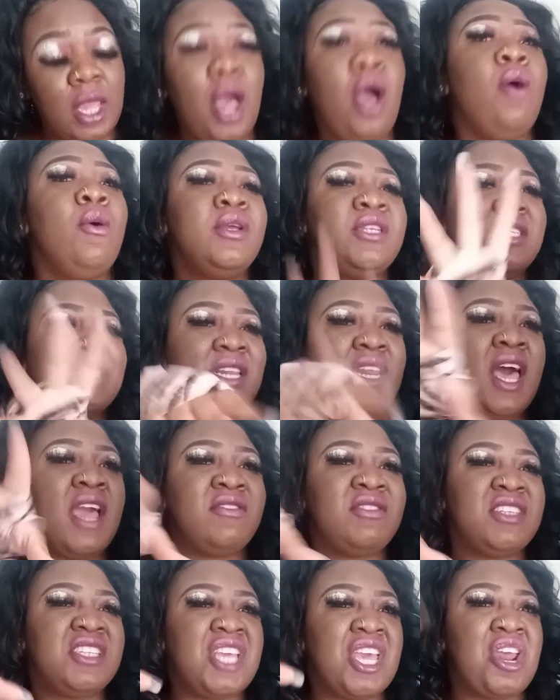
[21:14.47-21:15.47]
Oh, it's just
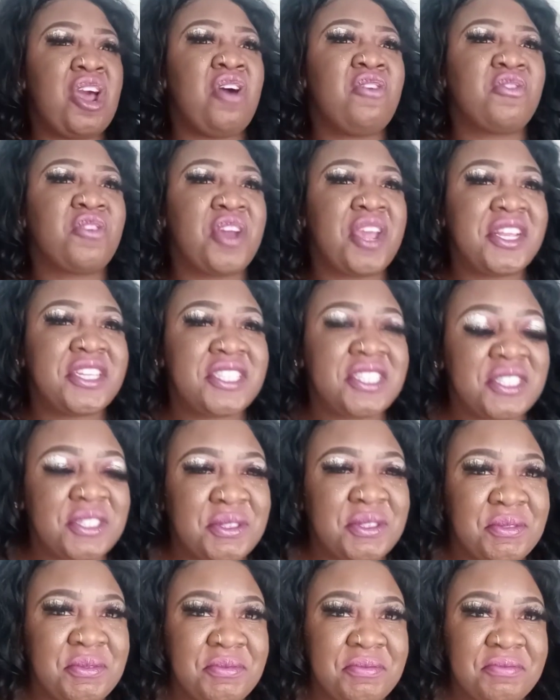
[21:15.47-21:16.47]
life. Just get over it.
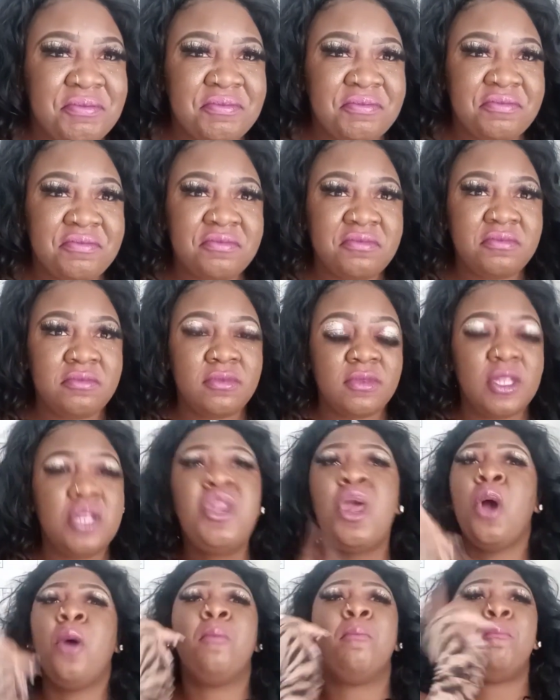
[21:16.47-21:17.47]

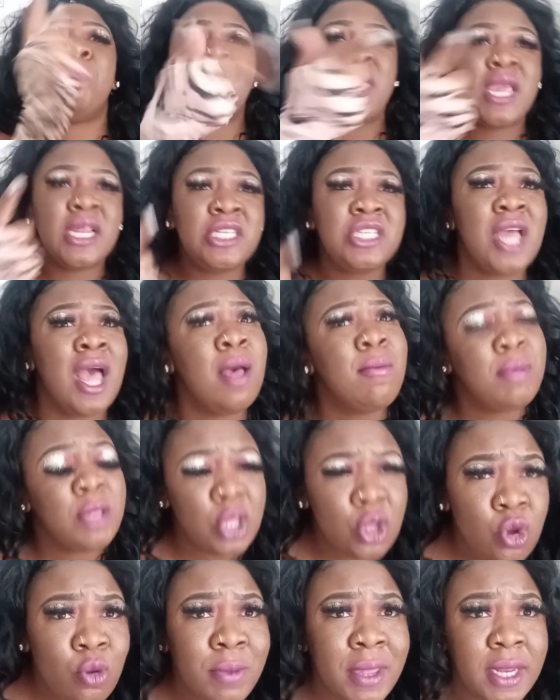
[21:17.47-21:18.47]
No, bitch, I'm
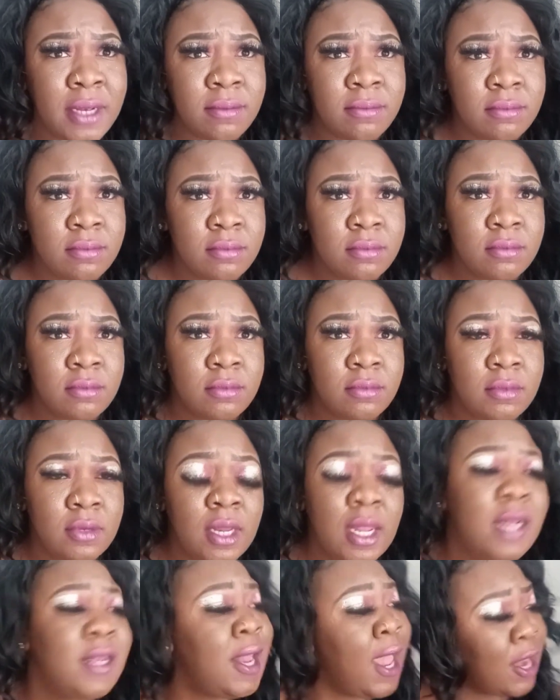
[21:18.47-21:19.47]
human.
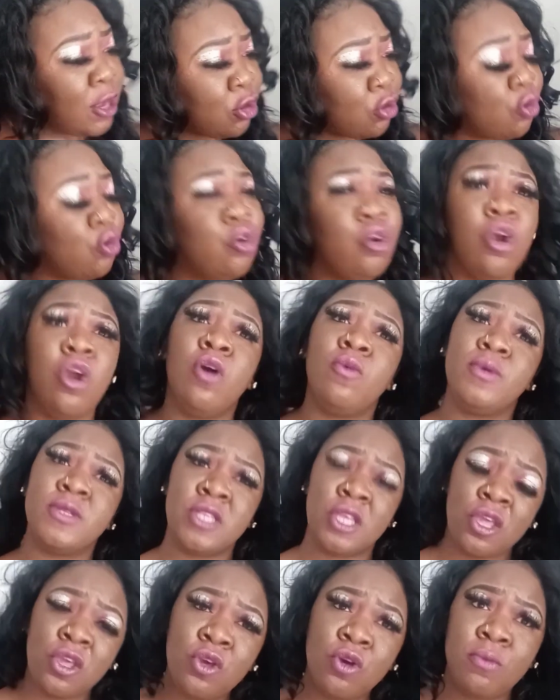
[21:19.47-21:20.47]
That little girl
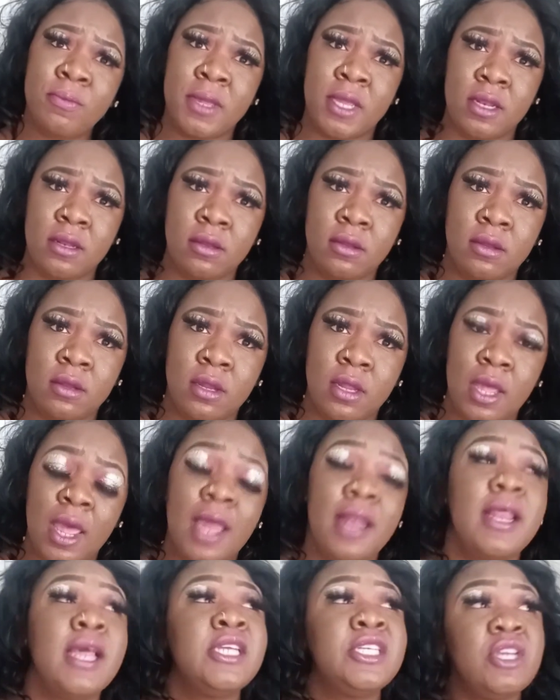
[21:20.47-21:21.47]
was human.
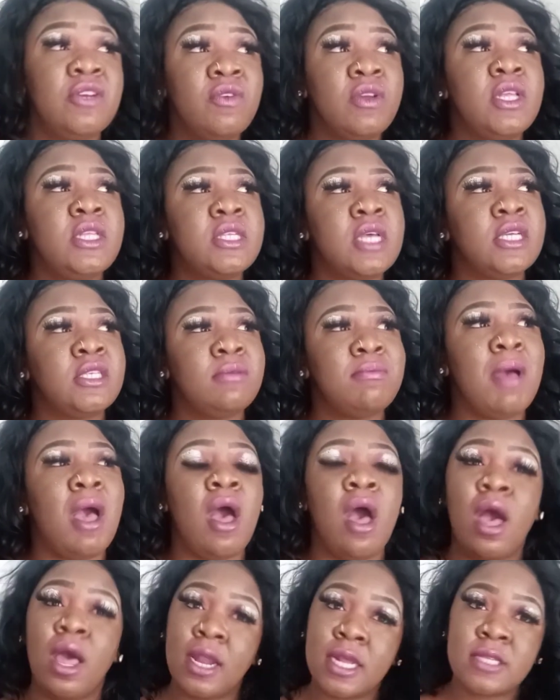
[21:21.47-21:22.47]
That shit really touched my
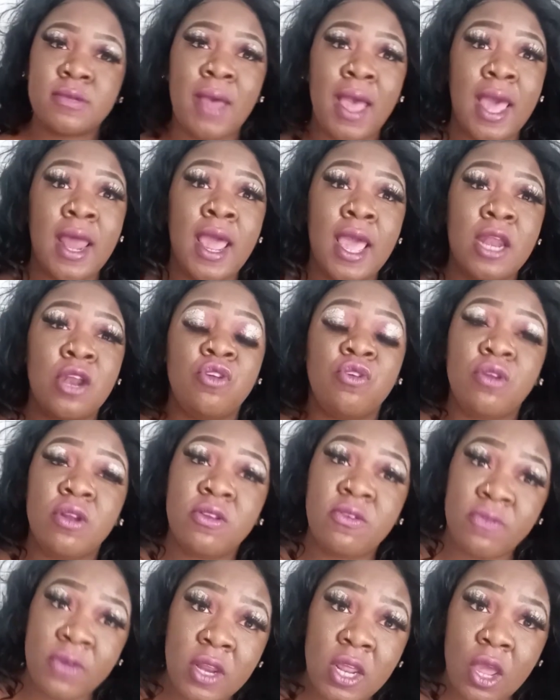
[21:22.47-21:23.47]
heart. That's why I had to do
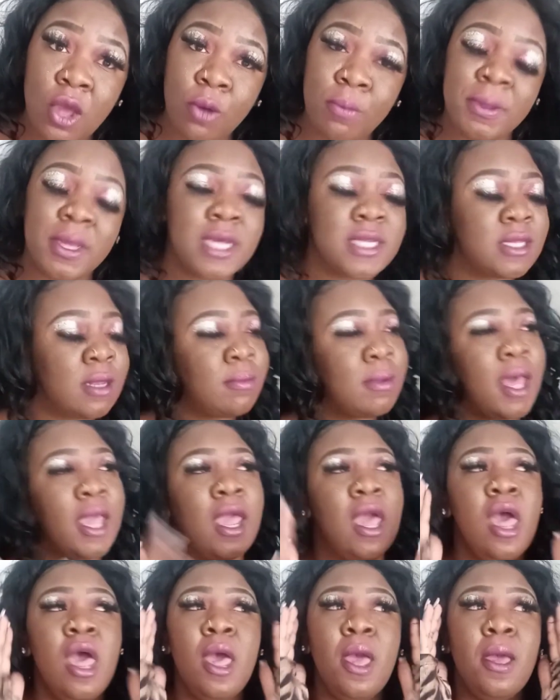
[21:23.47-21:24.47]
this video, because I'm
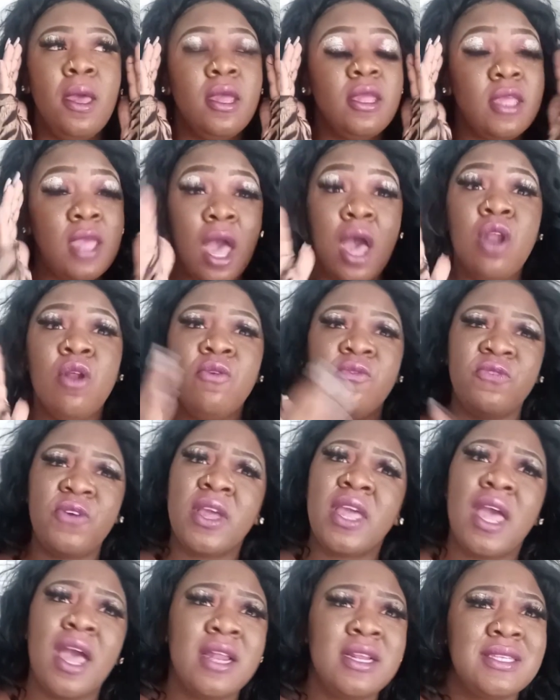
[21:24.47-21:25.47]
like, y'all don't
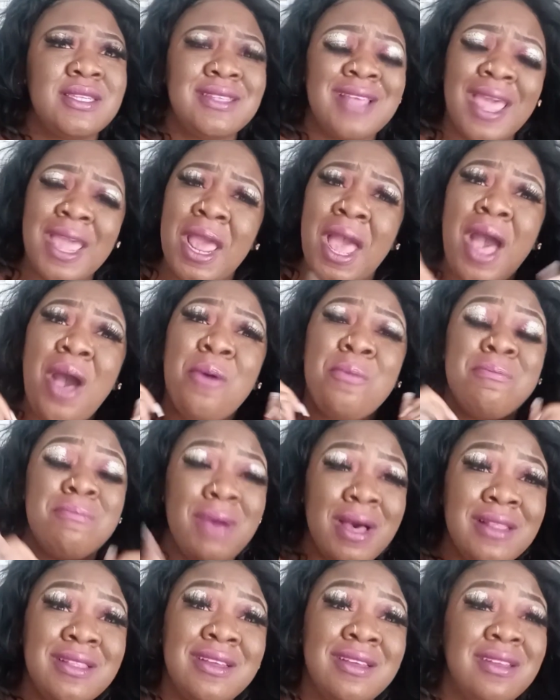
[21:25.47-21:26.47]
fucking understand how
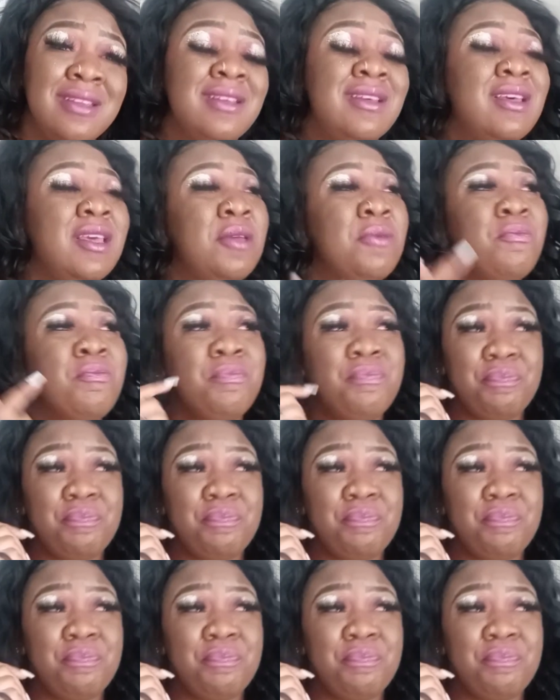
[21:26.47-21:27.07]
motherhood,